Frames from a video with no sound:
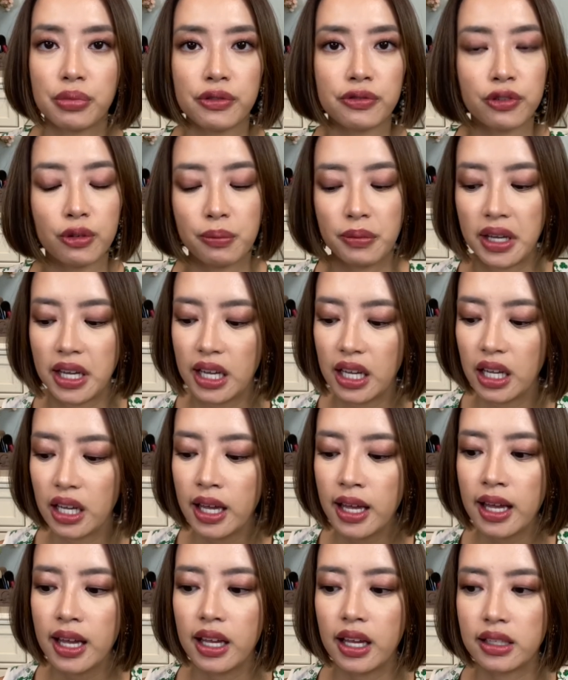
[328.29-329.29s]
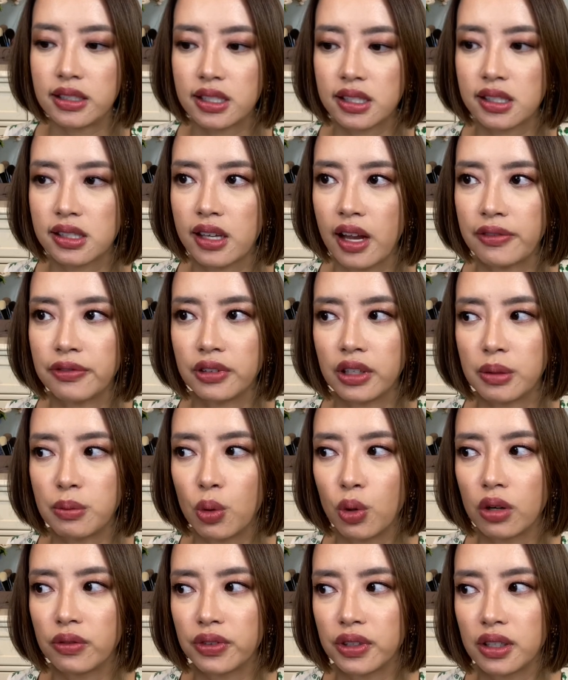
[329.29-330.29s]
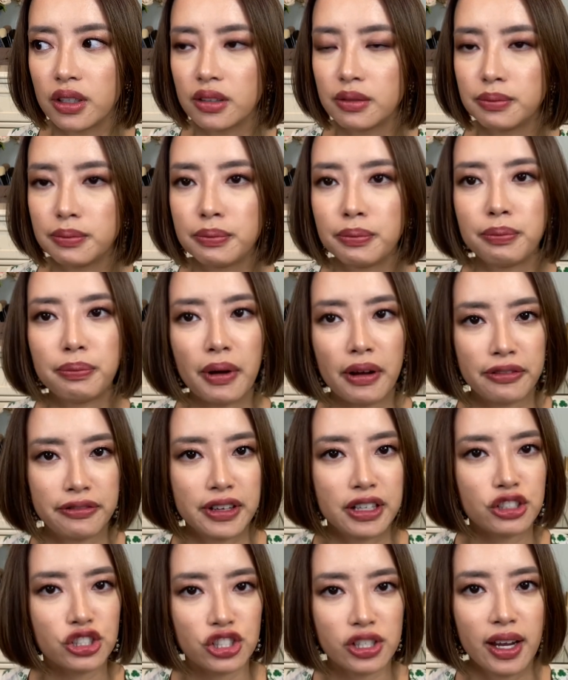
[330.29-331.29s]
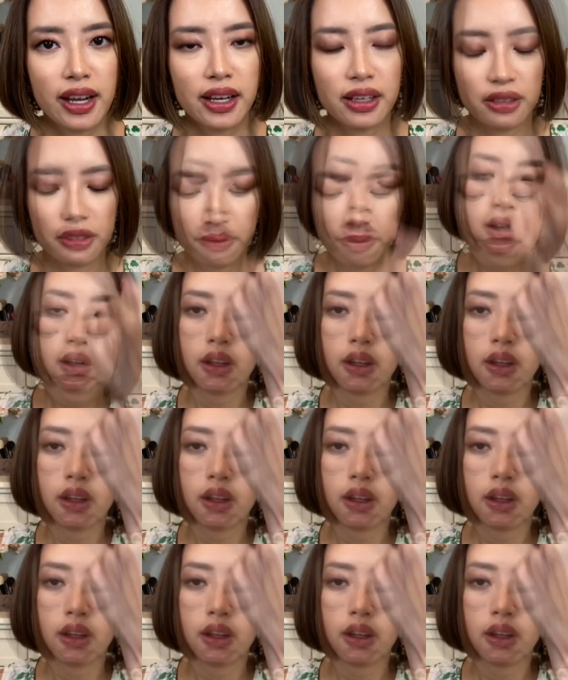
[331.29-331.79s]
But for me, it's definitely more of a buffing shade.